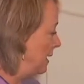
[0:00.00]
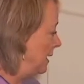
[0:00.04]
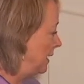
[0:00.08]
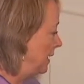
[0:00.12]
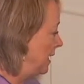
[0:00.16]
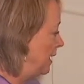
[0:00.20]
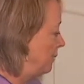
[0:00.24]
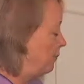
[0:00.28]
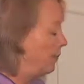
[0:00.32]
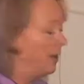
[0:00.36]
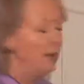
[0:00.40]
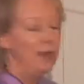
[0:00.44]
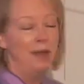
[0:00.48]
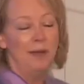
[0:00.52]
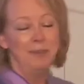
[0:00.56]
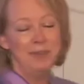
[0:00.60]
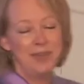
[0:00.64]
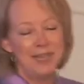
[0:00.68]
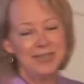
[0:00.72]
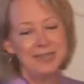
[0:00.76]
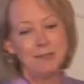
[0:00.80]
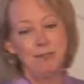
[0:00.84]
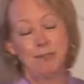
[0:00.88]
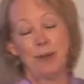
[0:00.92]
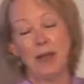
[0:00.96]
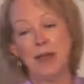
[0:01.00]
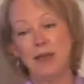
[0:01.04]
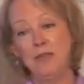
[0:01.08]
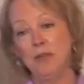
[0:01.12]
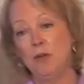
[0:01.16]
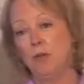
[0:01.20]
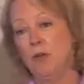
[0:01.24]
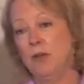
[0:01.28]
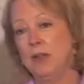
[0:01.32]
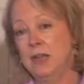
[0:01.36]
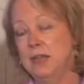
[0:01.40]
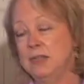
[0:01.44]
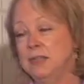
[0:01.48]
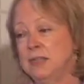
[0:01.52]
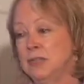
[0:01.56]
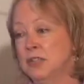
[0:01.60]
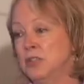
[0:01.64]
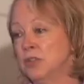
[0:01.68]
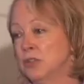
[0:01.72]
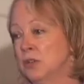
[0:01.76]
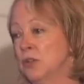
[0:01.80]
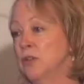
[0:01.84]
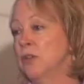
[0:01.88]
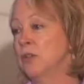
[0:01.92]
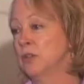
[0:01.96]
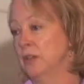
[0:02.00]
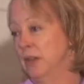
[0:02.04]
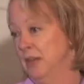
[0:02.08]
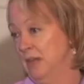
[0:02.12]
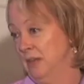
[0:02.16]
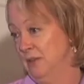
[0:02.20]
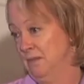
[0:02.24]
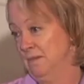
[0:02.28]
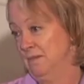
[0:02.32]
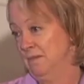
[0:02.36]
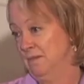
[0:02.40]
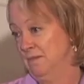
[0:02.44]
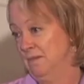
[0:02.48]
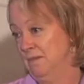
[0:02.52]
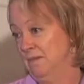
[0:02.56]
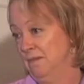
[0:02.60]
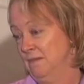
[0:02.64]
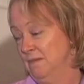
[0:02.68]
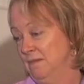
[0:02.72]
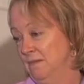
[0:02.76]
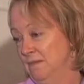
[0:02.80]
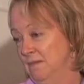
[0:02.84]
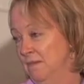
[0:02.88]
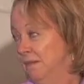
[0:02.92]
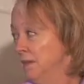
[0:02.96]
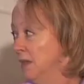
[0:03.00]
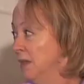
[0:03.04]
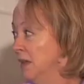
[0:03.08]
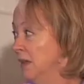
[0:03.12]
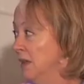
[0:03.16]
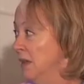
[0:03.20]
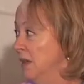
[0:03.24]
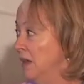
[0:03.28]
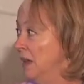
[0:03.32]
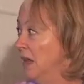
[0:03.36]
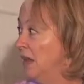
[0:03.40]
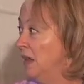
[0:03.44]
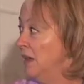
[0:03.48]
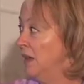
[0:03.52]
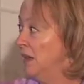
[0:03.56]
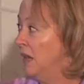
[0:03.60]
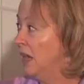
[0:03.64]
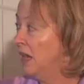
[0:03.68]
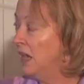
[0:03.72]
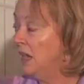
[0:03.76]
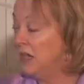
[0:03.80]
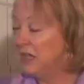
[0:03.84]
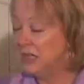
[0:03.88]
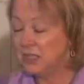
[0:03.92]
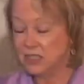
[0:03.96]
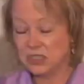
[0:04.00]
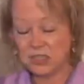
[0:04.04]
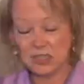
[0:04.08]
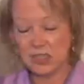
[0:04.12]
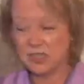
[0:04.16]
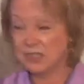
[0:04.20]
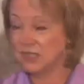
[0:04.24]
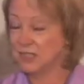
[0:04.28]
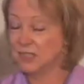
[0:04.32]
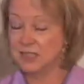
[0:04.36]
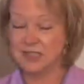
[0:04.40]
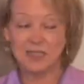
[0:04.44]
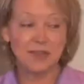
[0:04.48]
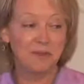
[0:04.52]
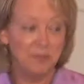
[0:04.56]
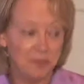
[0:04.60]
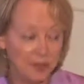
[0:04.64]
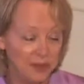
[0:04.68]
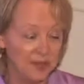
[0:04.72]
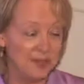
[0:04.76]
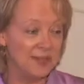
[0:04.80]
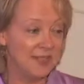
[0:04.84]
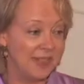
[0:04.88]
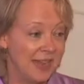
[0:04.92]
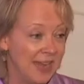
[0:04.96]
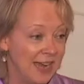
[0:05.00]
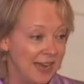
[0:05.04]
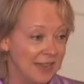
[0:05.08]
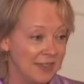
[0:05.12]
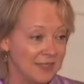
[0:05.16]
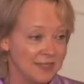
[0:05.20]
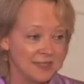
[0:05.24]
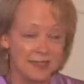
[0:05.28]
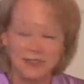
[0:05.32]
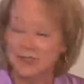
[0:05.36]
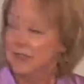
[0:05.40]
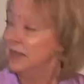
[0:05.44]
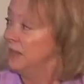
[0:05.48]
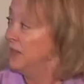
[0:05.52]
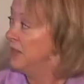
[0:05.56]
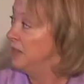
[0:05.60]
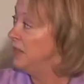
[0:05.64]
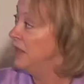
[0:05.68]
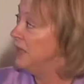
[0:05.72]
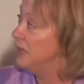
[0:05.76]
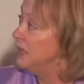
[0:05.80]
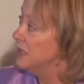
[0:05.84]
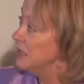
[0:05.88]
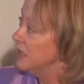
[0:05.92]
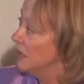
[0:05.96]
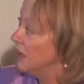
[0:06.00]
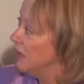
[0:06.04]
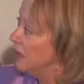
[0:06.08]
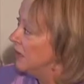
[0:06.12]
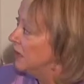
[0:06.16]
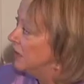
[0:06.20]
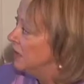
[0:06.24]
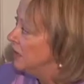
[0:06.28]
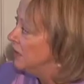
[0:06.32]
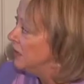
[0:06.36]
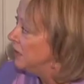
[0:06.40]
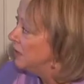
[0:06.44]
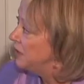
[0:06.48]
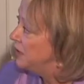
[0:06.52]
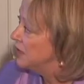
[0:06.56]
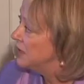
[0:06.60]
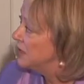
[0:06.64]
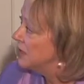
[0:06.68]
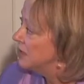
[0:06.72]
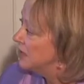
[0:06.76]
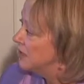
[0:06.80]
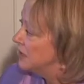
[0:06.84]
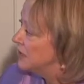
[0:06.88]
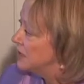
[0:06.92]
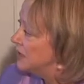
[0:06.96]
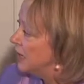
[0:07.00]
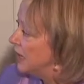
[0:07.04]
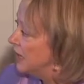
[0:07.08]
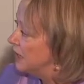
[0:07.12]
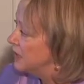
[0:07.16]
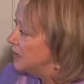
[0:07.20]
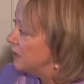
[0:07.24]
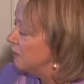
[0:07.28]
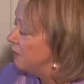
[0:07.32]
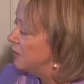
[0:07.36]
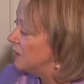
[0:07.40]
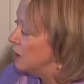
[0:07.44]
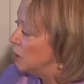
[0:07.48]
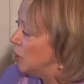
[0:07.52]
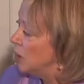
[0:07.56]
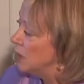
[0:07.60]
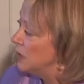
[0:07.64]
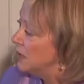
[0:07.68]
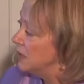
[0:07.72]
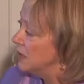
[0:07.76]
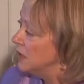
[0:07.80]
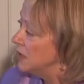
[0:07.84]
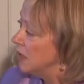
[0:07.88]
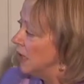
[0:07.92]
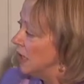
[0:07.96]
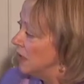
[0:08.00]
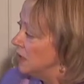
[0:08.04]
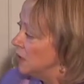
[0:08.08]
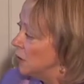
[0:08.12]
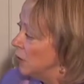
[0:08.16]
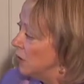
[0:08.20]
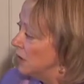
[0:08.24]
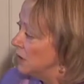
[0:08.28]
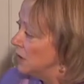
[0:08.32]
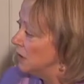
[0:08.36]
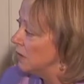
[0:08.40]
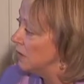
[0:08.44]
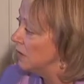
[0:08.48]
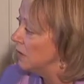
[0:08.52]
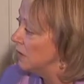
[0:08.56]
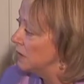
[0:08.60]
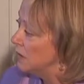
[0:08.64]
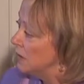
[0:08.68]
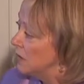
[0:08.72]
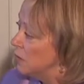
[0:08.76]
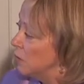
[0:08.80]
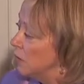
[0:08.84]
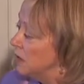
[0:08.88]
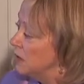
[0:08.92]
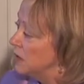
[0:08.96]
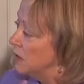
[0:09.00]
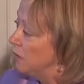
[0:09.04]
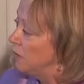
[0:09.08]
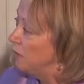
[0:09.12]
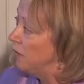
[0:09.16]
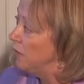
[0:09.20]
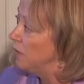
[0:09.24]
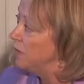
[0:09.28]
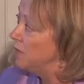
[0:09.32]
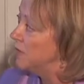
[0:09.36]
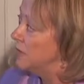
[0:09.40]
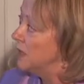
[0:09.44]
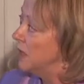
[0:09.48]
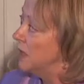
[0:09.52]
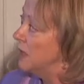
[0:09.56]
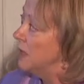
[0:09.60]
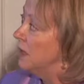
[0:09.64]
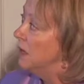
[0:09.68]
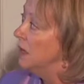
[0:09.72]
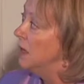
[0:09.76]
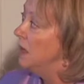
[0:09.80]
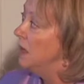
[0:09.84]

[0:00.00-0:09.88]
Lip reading: keep, this by the way is the story. And it's just as simple as that. This is data for 2010, 2030, 2050.